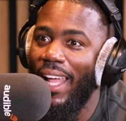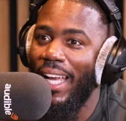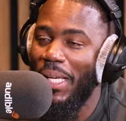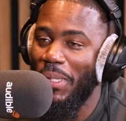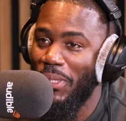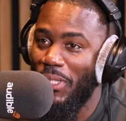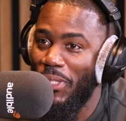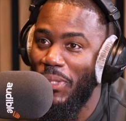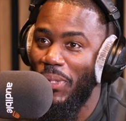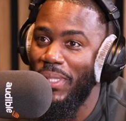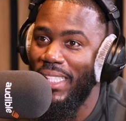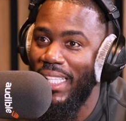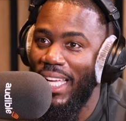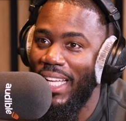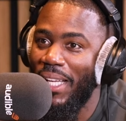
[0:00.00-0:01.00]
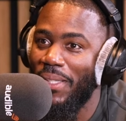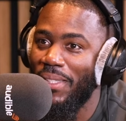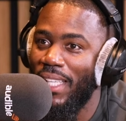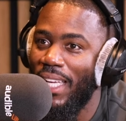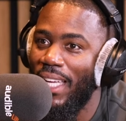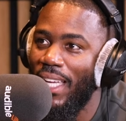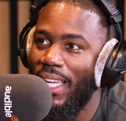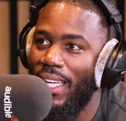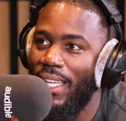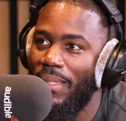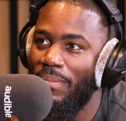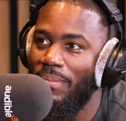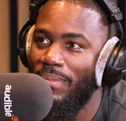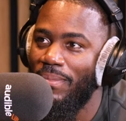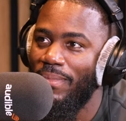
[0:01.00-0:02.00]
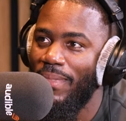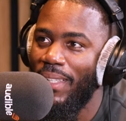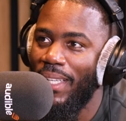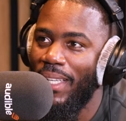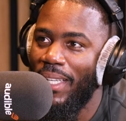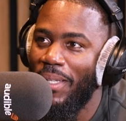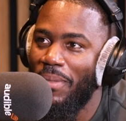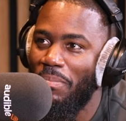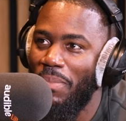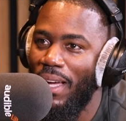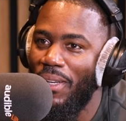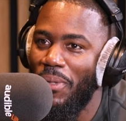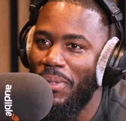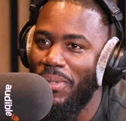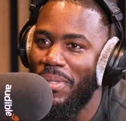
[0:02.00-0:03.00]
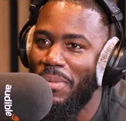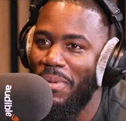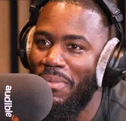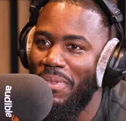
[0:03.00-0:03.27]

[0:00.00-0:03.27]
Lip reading: And I was stood there and I was like, but I know you're someone